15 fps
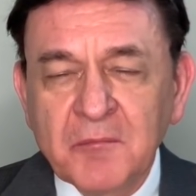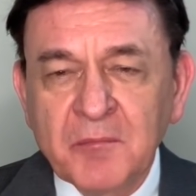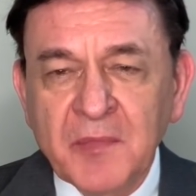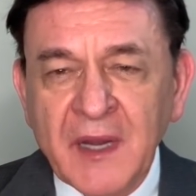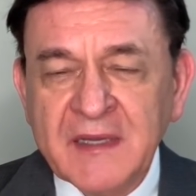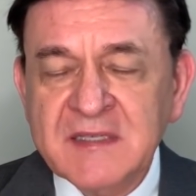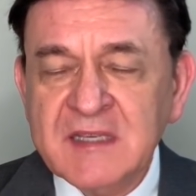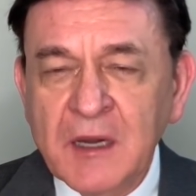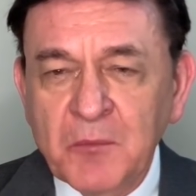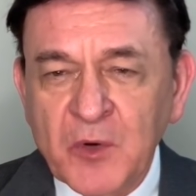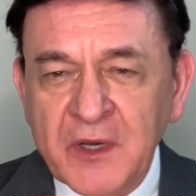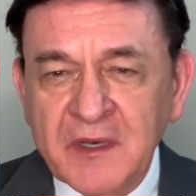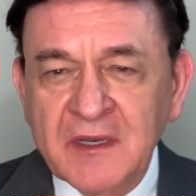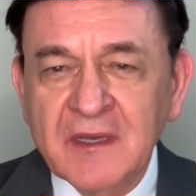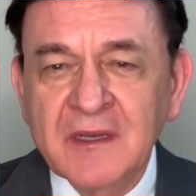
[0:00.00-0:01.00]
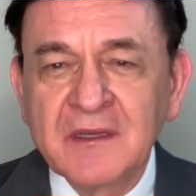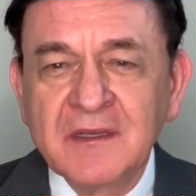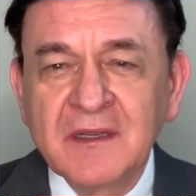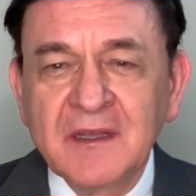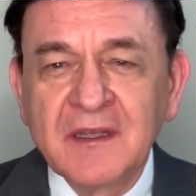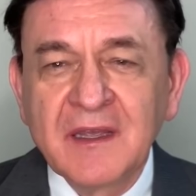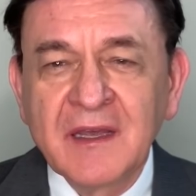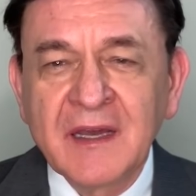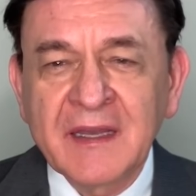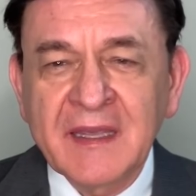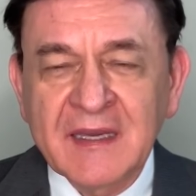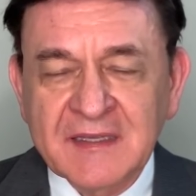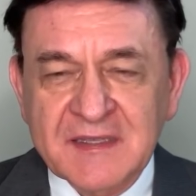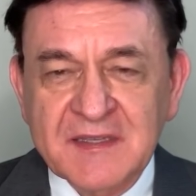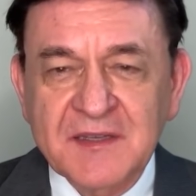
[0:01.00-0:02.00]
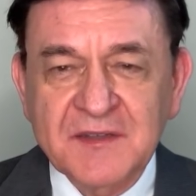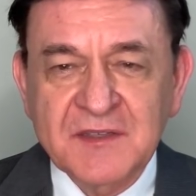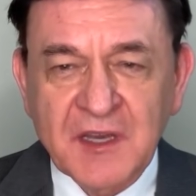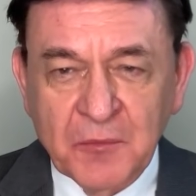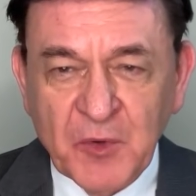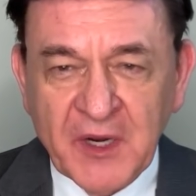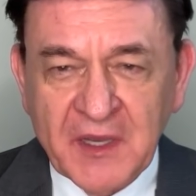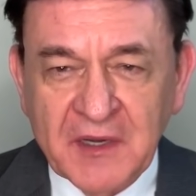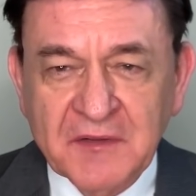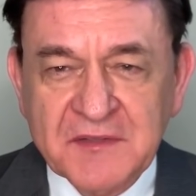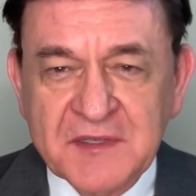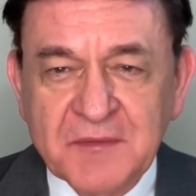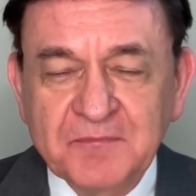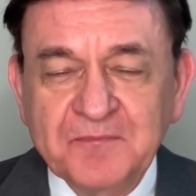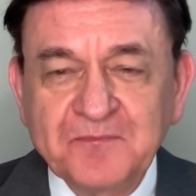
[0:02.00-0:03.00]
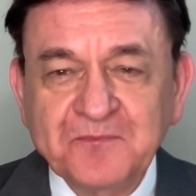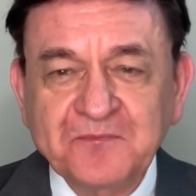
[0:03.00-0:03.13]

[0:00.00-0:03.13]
by someone against someone else.